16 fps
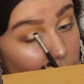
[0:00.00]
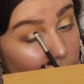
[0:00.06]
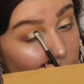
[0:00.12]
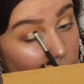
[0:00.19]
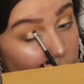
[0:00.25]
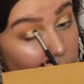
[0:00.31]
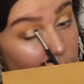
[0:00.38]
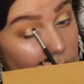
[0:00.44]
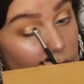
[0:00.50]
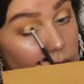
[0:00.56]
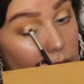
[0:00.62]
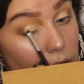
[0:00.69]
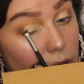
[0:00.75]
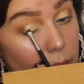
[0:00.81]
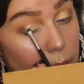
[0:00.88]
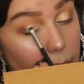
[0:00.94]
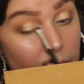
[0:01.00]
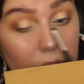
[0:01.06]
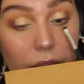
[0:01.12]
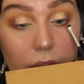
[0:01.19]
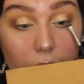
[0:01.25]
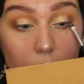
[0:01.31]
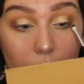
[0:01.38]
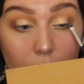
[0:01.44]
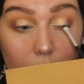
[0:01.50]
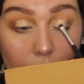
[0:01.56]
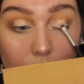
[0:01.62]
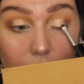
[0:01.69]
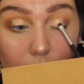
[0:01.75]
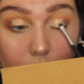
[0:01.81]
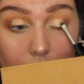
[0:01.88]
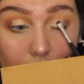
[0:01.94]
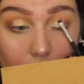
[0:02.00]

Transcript: And then just kind of pat that on.